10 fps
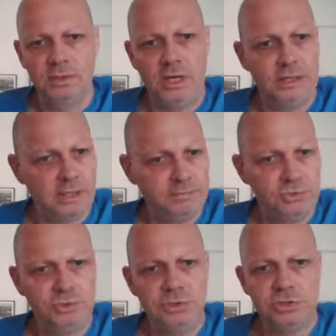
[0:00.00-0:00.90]
I come
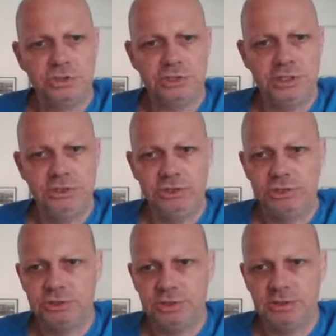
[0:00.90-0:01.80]
to
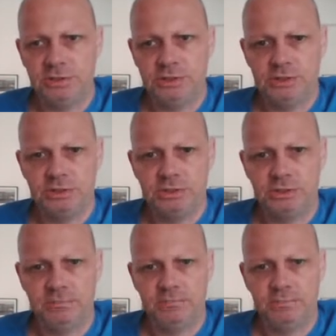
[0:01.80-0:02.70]
exchange
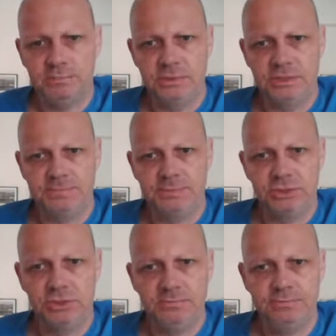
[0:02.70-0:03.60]
this
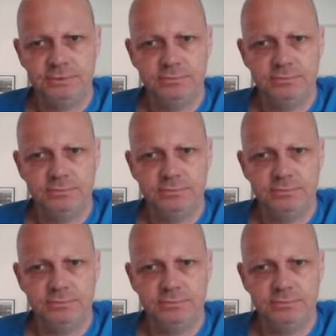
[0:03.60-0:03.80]
bishop,